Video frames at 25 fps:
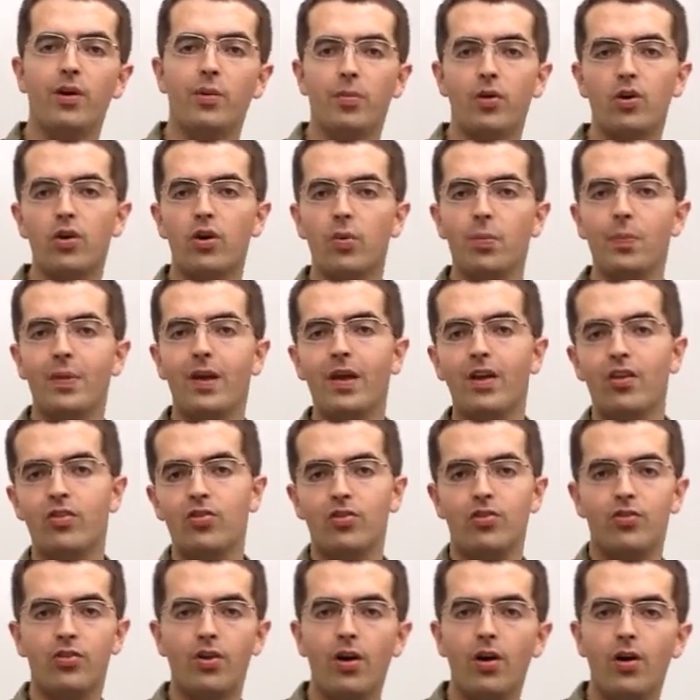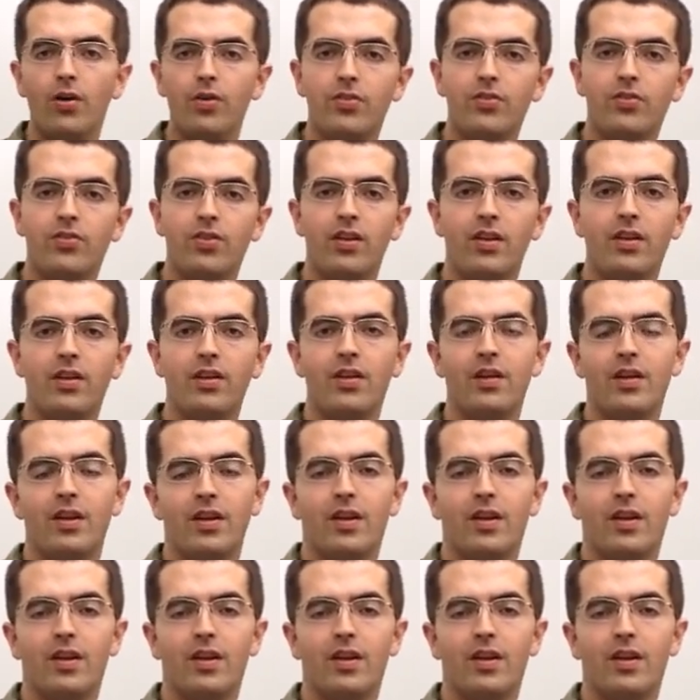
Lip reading: Myrtle Beach, Charleston,